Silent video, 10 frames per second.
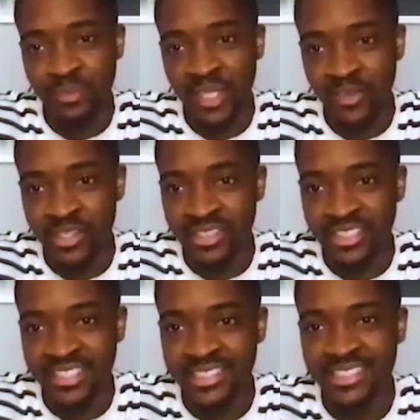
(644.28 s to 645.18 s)

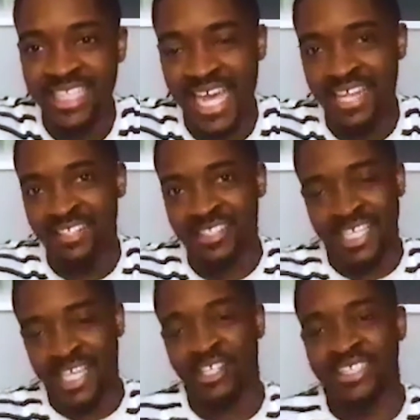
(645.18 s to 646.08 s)
experiences.
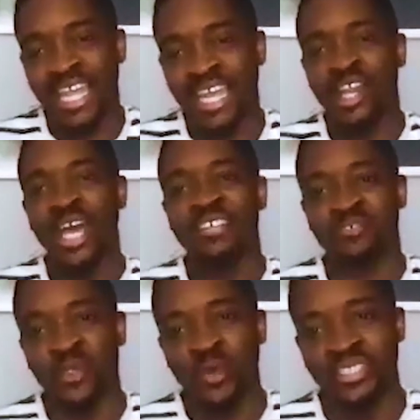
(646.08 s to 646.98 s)
And in our daily
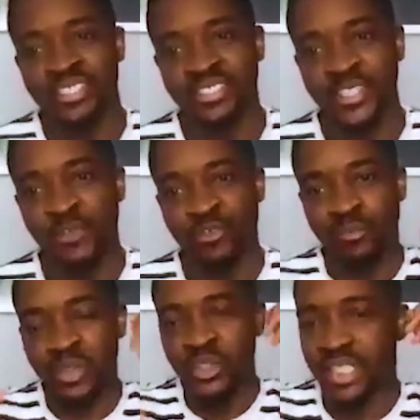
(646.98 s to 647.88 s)
lives, we all listen to
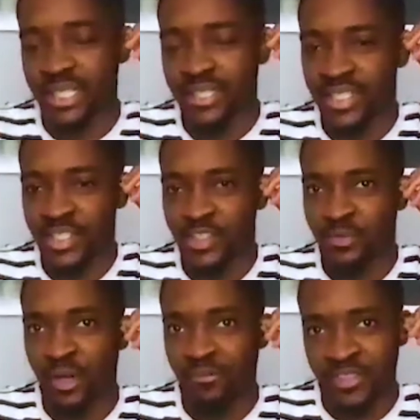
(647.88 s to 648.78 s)
different music.
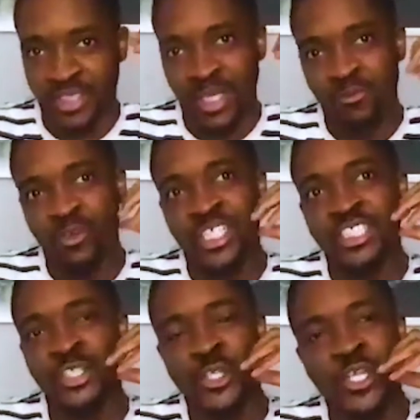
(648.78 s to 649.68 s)
But for some
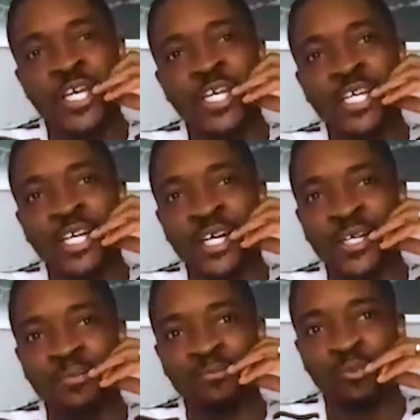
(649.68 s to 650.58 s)
reason,
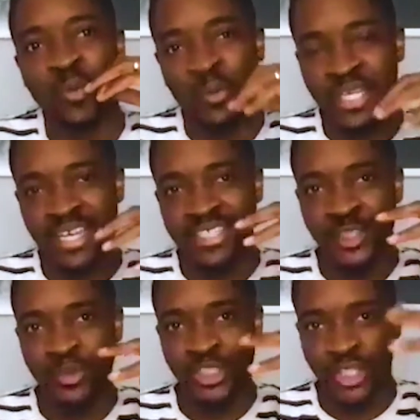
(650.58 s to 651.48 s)
when we get
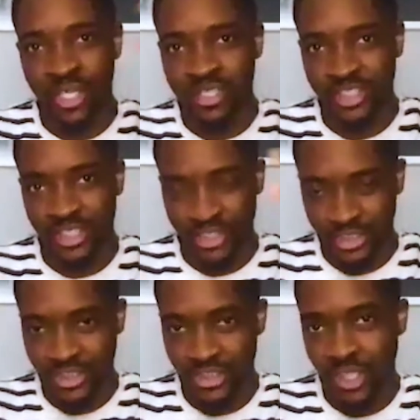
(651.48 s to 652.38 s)
into a church
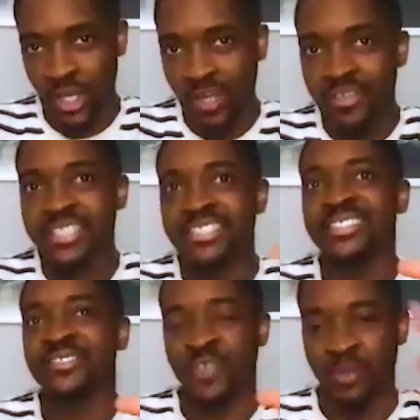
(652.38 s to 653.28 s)

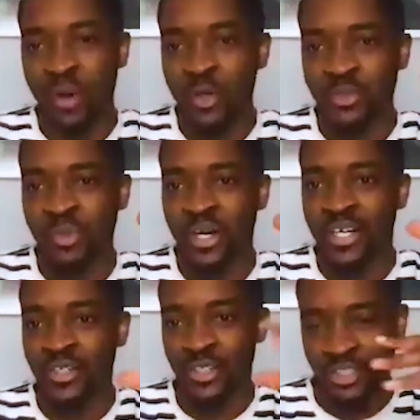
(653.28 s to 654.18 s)
service, for the most
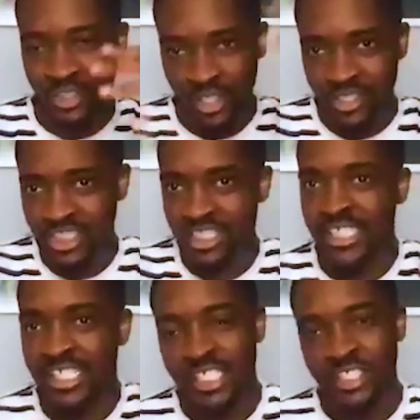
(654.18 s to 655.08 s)
part, or a
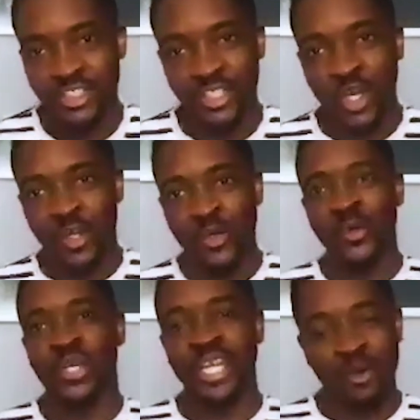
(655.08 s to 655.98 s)
church
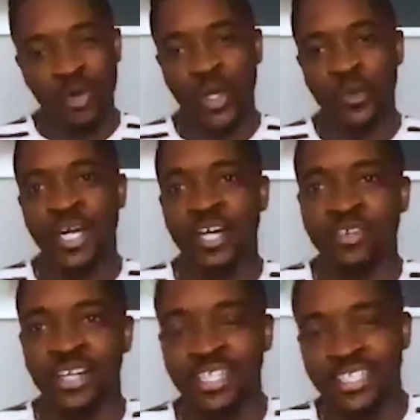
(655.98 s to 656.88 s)
circle or network or
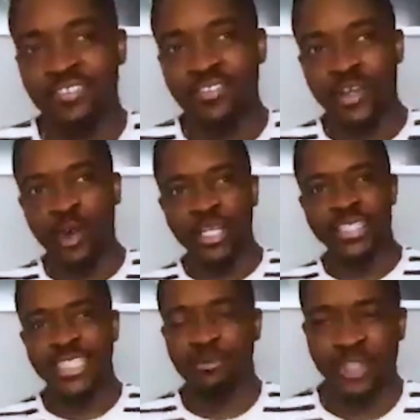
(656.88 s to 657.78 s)
whatever, there
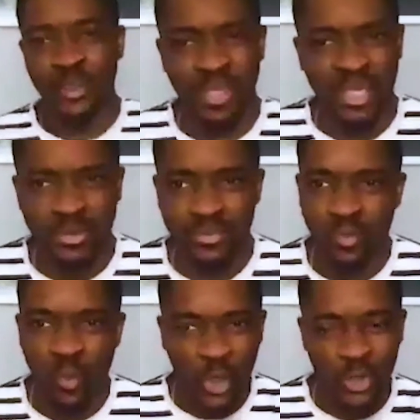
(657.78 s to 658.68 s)
only seems to be
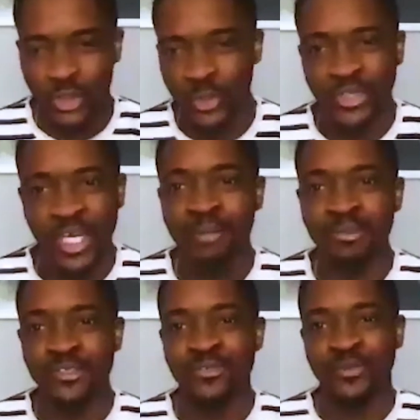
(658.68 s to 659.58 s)
one or two
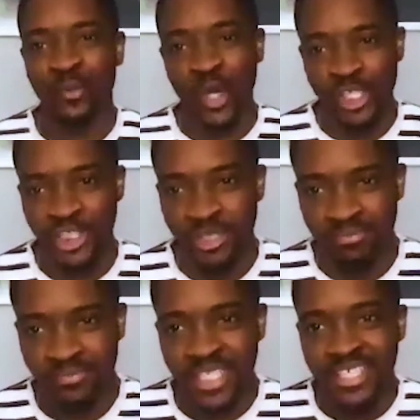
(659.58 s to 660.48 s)
types of
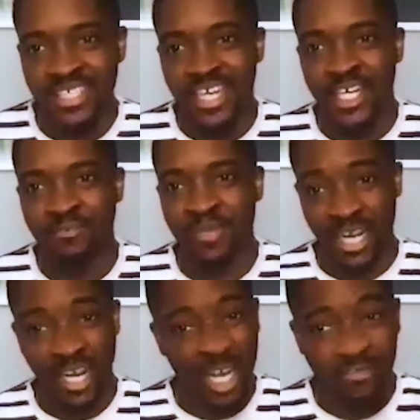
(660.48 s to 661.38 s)
worship.
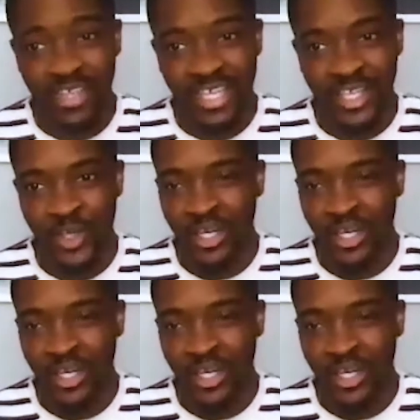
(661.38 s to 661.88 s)
And I love that,